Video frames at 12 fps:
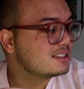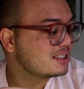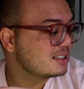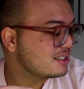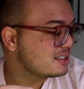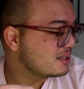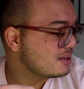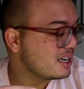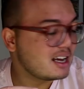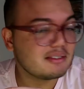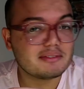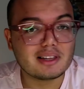Is it gonna sting? I
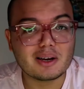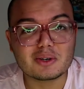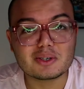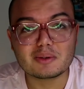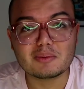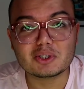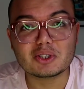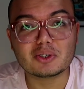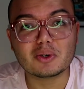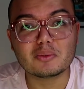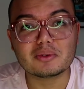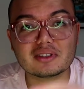have flowers on my shirt,
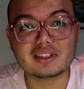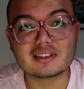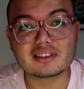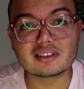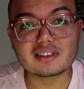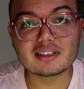hopefully.